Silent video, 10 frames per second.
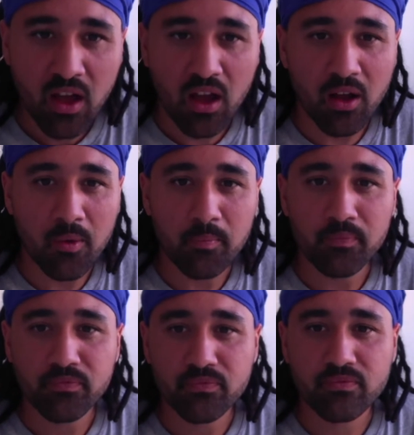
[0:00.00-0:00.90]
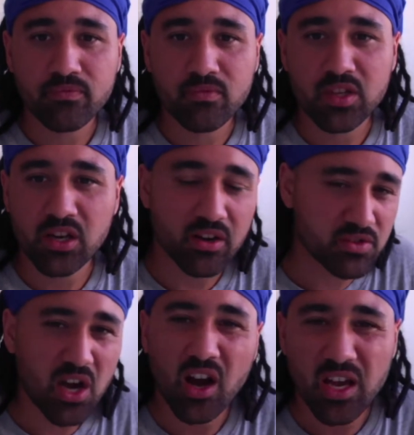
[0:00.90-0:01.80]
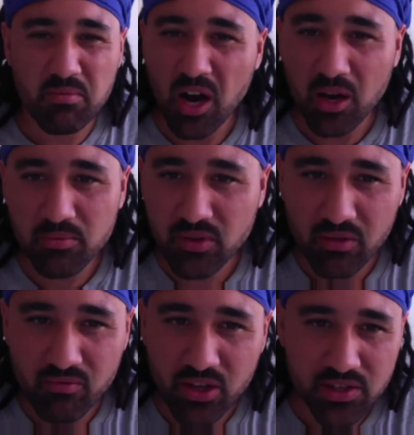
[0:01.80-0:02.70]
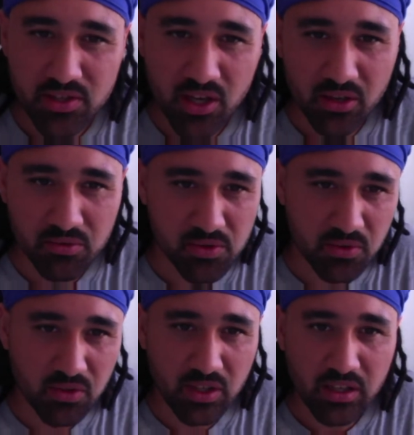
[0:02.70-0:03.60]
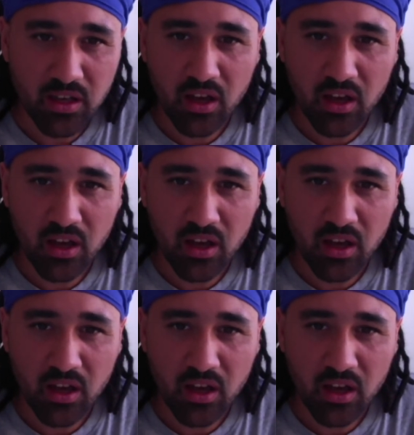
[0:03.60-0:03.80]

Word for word: um, to kind of tie him up, like run circles sort of thing.